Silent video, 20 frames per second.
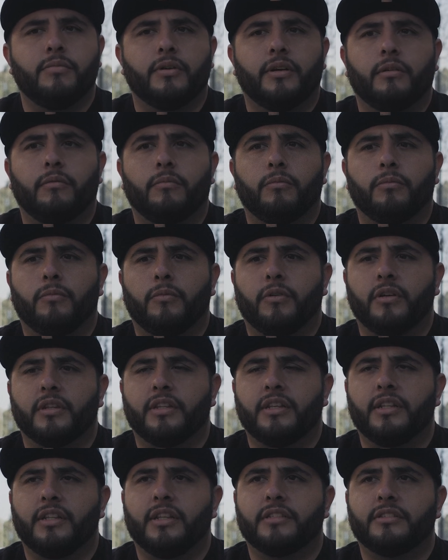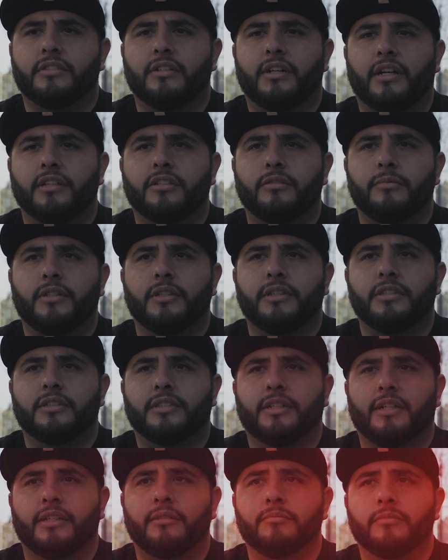But one thing that stood out to me this
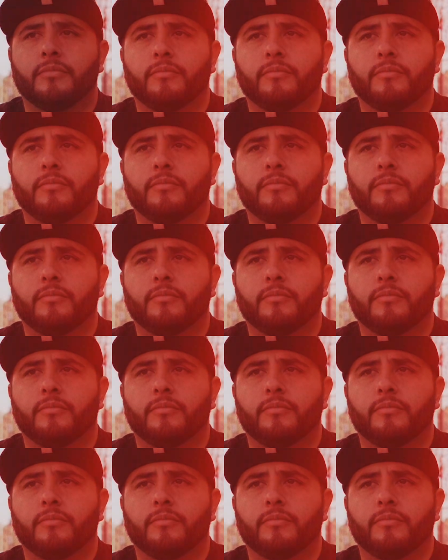time